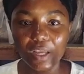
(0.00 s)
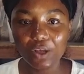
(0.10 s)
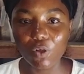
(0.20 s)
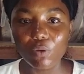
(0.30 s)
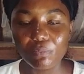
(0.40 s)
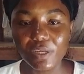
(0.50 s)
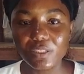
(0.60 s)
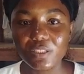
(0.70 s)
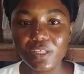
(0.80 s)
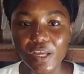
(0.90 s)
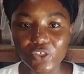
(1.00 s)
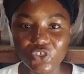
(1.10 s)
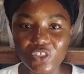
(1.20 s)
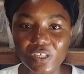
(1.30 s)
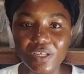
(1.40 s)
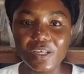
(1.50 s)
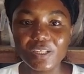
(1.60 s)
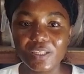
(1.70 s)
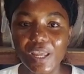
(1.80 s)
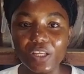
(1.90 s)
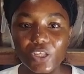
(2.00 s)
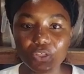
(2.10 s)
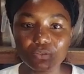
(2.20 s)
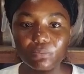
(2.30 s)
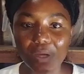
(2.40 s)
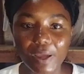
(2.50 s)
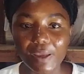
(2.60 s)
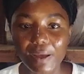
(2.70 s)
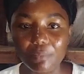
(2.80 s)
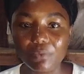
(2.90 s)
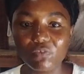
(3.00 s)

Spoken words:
comment, and share. Thank you. Bye. Happy